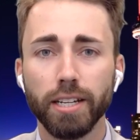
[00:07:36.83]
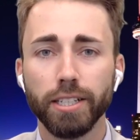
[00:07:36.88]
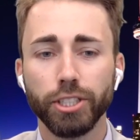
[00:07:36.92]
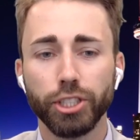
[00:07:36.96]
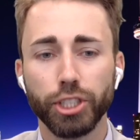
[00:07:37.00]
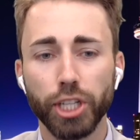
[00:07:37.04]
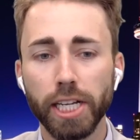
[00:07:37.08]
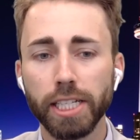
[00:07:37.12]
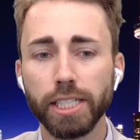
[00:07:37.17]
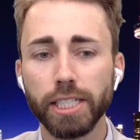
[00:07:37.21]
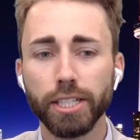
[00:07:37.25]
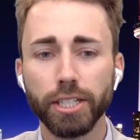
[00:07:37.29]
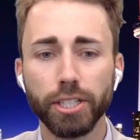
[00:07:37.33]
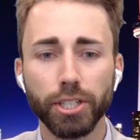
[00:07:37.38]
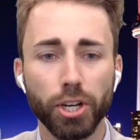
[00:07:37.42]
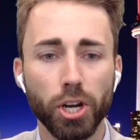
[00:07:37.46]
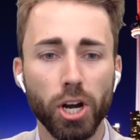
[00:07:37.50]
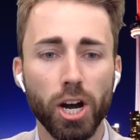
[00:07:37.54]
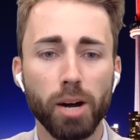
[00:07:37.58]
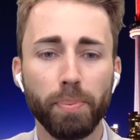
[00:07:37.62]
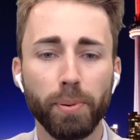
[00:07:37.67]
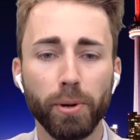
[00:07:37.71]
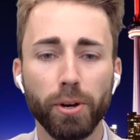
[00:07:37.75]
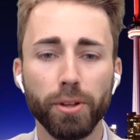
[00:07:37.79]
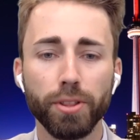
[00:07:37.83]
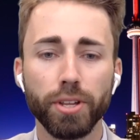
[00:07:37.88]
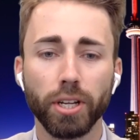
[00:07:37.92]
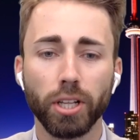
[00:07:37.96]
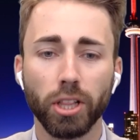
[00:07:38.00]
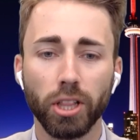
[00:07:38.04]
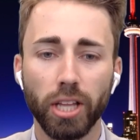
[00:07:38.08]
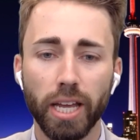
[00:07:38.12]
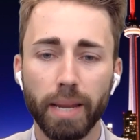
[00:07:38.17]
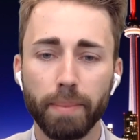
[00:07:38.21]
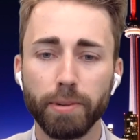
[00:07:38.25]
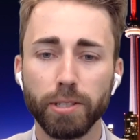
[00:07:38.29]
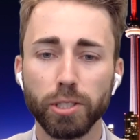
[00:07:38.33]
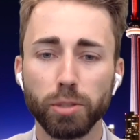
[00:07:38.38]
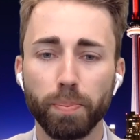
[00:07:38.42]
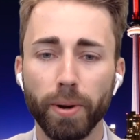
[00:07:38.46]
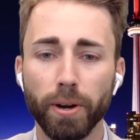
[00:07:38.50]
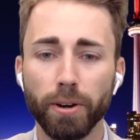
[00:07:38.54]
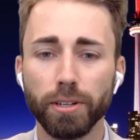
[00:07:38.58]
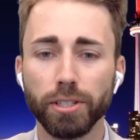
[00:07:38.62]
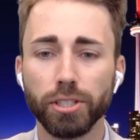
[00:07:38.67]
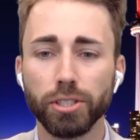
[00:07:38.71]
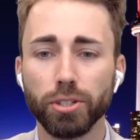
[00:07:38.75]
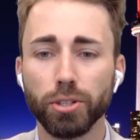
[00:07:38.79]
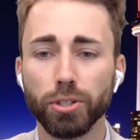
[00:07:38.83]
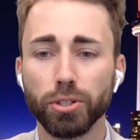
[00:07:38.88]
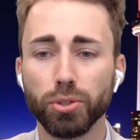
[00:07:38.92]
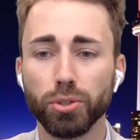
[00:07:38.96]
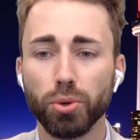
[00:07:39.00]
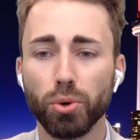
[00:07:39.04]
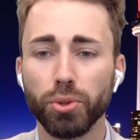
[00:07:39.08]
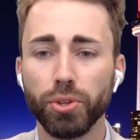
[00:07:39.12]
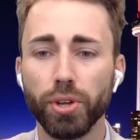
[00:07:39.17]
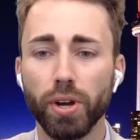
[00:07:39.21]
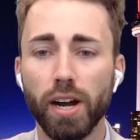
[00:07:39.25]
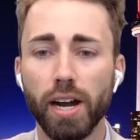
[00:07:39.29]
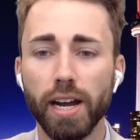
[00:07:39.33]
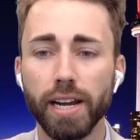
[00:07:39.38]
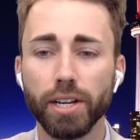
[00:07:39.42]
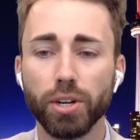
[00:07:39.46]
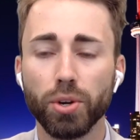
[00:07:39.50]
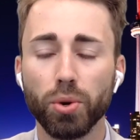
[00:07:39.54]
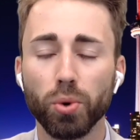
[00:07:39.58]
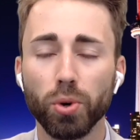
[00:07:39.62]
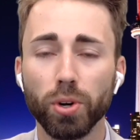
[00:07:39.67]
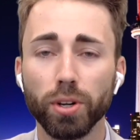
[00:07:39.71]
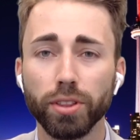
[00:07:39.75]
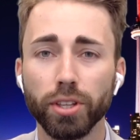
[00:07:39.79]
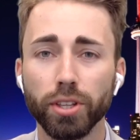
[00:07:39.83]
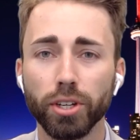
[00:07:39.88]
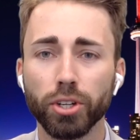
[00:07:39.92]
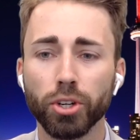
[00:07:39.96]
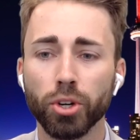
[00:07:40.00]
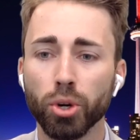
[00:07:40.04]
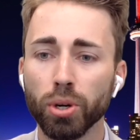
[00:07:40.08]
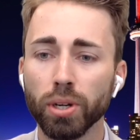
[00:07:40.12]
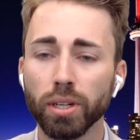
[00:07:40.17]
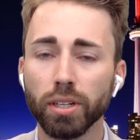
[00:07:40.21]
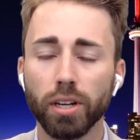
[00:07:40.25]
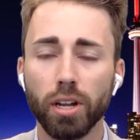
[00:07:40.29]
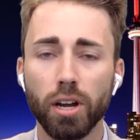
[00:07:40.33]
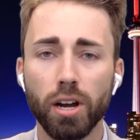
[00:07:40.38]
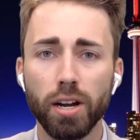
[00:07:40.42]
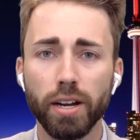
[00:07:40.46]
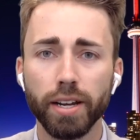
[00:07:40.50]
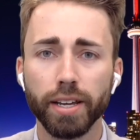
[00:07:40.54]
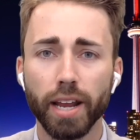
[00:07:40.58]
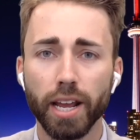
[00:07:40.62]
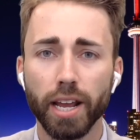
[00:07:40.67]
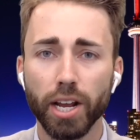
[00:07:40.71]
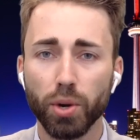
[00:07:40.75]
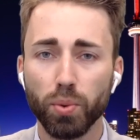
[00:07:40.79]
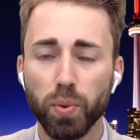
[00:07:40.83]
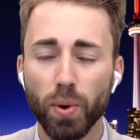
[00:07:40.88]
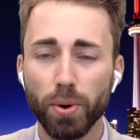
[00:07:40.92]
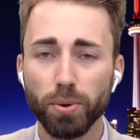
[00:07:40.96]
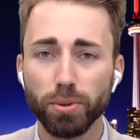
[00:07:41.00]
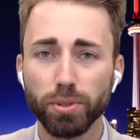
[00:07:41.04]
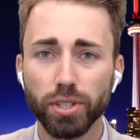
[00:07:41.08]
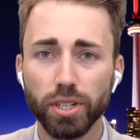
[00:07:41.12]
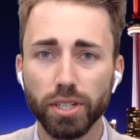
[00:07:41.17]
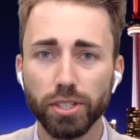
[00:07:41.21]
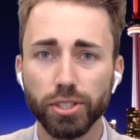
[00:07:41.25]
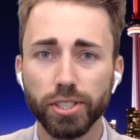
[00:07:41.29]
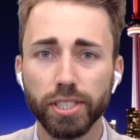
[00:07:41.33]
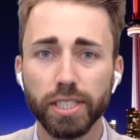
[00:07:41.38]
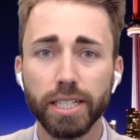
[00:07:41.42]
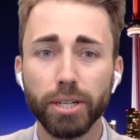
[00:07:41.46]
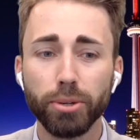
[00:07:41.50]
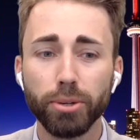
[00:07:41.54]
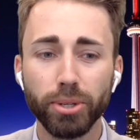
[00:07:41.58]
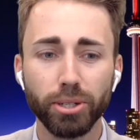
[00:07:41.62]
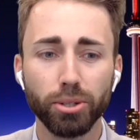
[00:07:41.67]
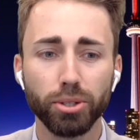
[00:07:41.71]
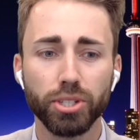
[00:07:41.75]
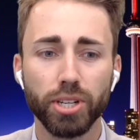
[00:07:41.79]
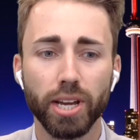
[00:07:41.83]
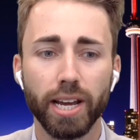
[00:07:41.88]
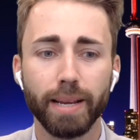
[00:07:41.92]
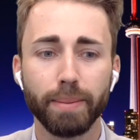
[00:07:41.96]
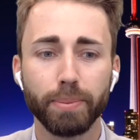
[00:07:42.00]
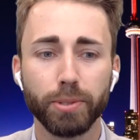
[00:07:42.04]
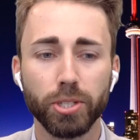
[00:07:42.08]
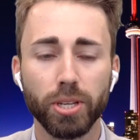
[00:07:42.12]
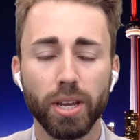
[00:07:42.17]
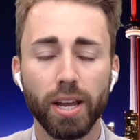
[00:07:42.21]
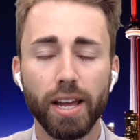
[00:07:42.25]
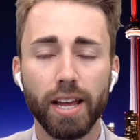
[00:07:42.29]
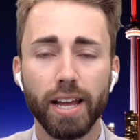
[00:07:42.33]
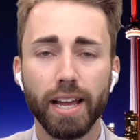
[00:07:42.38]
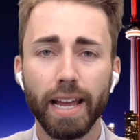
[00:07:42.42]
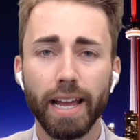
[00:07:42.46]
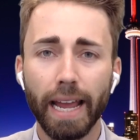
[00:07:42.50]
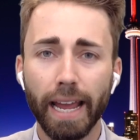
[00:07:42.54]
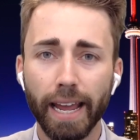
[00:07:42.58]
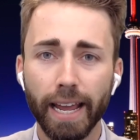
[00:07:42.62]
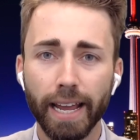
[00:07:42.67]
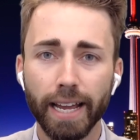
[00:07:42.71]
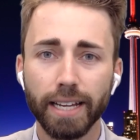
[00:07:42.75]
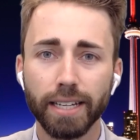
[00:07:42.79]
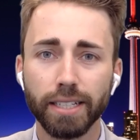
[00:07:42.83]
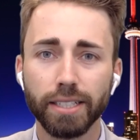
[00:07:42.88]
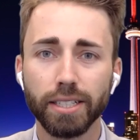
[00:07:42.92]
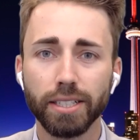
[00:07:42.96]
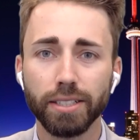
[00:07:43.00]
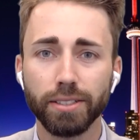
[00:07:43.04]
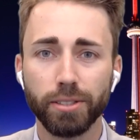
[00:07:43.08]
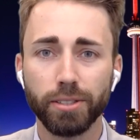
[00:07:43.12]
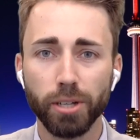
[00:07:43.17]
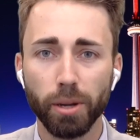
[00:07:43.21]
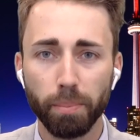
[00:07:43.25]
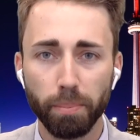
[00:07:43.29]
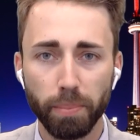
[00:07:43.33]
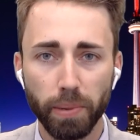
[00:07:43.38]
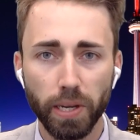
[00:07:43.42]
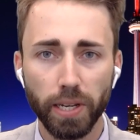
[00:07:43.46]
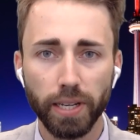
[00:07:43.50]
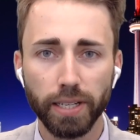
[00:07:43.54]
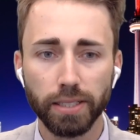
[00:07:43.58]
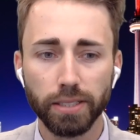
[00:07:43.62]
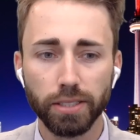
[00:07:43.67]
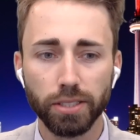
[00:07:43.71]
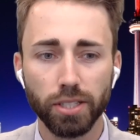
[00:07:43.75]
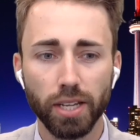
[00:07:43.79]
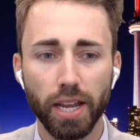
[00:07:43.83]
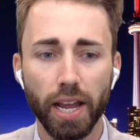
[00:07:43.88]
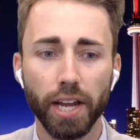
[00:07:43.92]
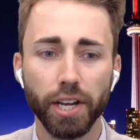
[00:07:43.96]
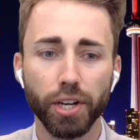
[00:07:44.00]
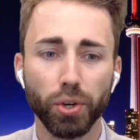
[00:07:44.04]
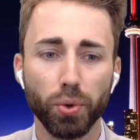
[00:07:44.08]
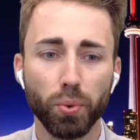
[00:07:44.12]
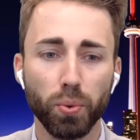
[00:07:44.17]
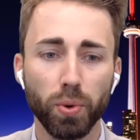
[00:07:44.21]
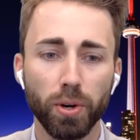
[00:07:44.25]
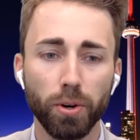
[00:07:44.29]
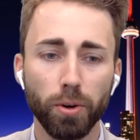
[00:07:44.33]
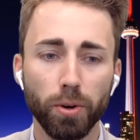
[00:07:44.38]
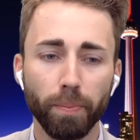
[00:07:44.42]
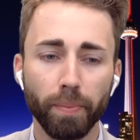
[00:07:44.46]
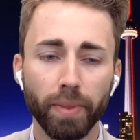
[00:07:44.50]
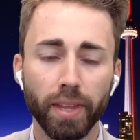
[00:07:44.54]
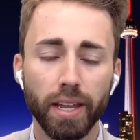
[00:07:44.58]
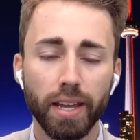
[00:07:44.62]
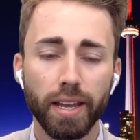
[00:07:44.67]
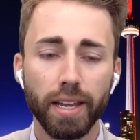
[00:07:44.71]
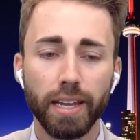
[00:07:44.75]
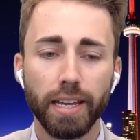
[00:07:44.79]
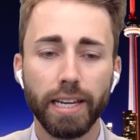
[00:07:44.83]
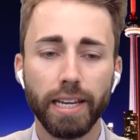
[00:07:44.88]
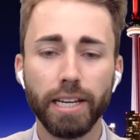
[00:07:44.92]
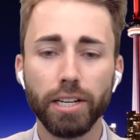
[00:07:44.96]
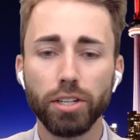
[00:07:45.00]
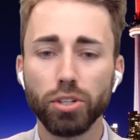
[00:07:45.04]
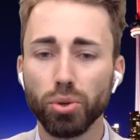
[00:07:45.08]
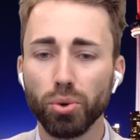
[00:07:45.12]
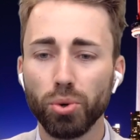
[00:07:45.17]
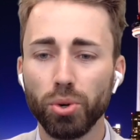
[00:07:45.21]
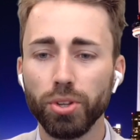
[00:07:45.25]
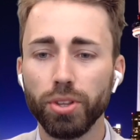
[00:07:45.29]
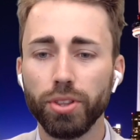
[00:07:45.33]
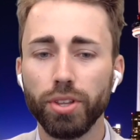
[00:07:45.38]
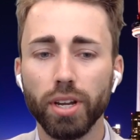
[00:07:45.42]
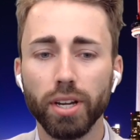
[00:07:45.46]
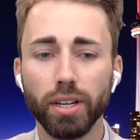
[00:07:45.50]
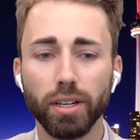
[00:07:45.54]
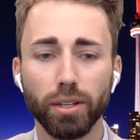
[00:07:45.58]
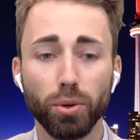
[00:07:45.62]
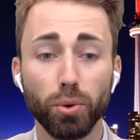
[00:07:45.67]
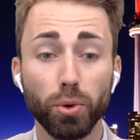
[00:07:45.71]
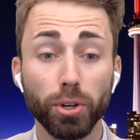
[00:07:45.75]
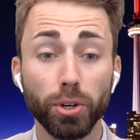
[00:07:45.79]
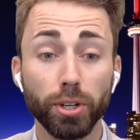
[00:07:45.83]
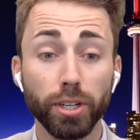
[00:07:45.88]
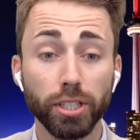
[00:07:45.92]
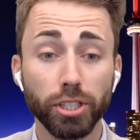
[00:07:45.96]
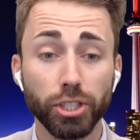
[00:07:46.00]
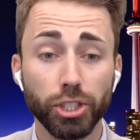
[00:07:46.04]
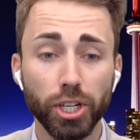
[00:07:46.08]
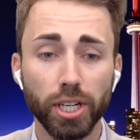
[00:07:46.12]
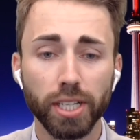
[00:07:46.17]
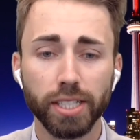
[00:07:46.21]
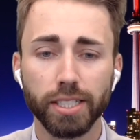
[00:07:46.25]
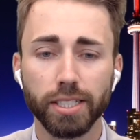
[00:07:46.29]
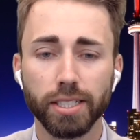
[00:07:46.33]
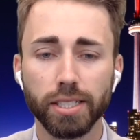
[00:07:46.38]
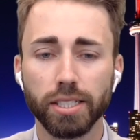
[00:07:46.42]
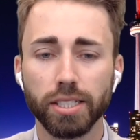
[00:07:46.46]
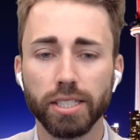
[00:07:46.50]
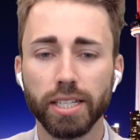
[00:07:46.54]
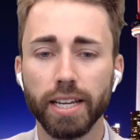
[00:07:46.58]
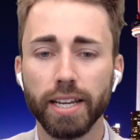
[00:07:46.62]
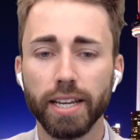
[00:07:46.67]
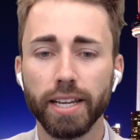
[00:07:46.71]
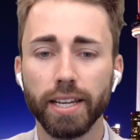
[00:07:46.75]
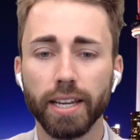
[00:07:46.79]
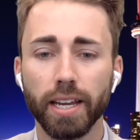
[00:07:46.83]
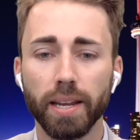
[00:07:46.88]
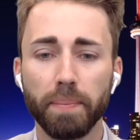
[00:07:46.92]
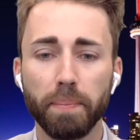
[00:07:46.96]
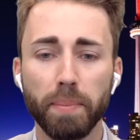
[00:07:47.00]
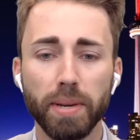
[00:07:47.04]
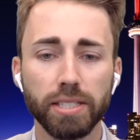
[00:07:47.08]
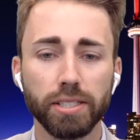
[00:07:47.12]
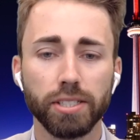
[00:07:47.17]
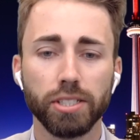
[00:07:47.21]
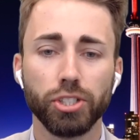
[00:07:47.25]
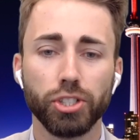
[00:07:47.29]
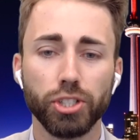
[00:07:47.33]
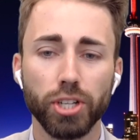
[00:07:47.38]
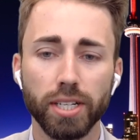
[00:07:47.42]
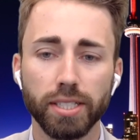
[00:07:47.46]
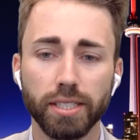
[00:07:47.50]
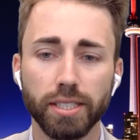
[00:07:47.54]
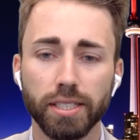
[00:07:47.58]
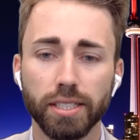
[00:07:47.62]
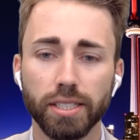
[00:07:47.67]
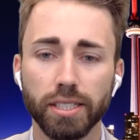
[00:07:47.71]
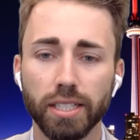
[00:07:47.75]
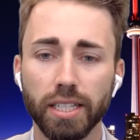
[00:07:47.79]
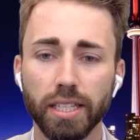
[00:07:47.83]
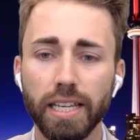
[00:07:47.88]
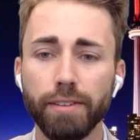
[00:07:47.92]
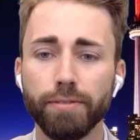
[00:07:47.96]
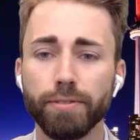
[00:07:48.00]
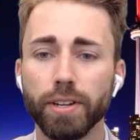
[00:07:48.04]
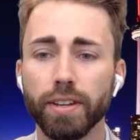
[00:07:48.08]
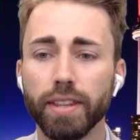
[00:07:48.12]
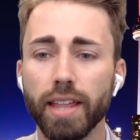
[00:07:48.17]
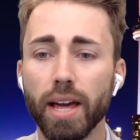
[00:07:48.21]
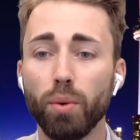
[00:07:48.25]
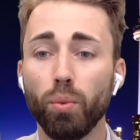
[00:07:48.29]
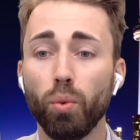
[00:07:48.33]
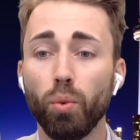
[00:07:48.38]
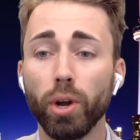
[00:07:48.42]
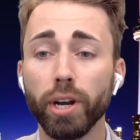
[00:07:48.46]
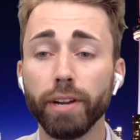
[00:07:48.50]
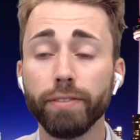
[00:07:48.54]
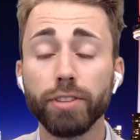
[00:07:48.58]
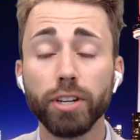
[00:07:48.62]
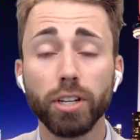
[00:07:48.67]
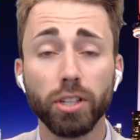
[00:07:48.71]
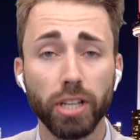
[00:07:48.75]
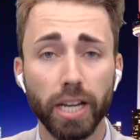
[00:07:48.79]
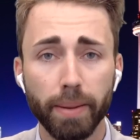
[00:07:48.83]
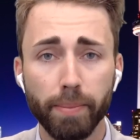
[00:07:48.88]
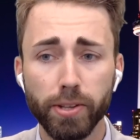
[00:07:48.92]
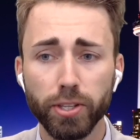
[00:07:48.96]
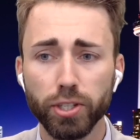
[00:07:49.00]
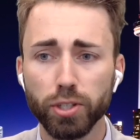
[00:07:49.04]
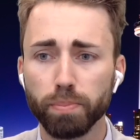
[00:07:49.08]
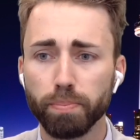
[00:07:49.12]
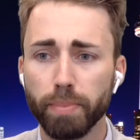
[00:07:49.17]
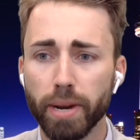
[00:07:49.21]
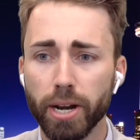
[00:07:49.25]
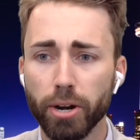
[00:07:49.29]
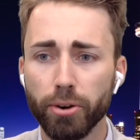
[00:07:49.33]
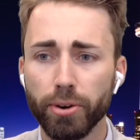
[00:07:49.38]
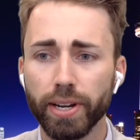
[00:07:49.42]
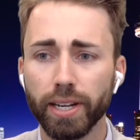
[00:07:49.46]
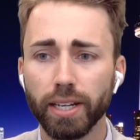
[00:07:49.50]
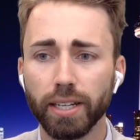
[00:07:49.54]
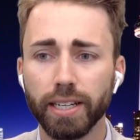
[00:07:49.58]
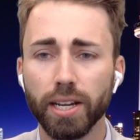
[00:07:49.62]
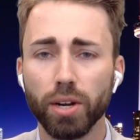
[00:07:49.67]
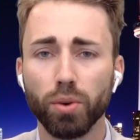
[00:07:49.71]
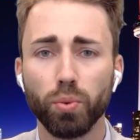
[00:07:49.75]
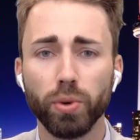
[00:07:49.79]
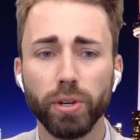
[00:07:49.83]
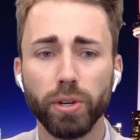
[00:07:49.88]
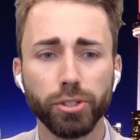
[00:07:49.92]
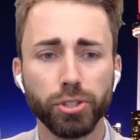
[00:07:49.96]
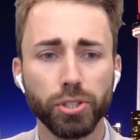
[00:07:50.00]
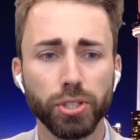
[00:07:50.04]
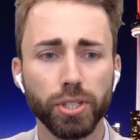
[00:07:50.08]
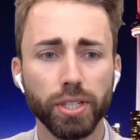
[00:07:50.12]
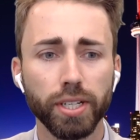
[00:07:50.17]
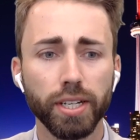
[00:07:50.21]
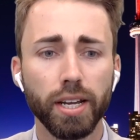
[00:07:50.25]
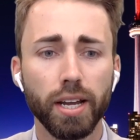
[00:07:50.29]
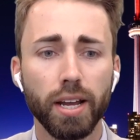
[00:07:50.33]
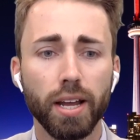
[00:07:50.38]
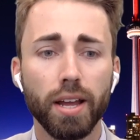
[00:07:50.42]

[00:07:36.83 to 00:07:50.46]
Jason Koppel, the claimant's barrister, told the High Court the current law, and I quote, stereotypes and demeans, end quote. He told Lord Justice Singh and Mrs. Justice Levin that one of the claimants, Mary Leah Wilson,